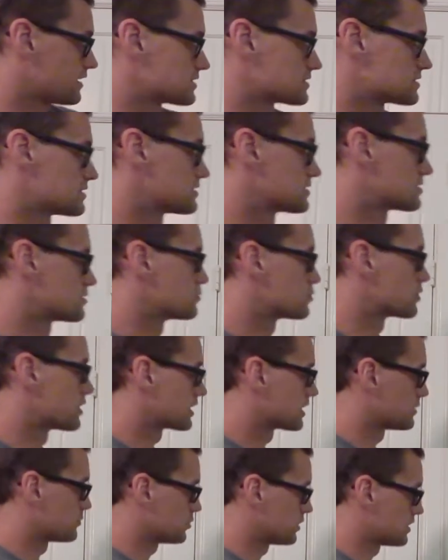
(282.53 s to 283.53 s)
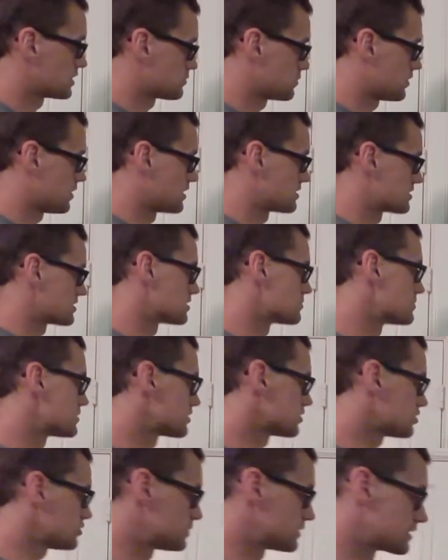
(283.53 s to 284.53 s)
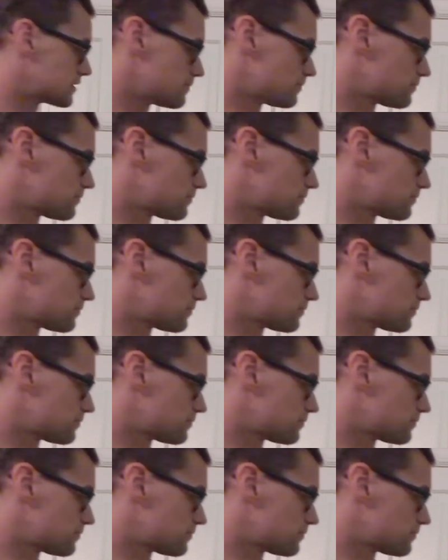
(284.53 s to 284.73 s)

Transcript: it to break up white's pawns in the middle, but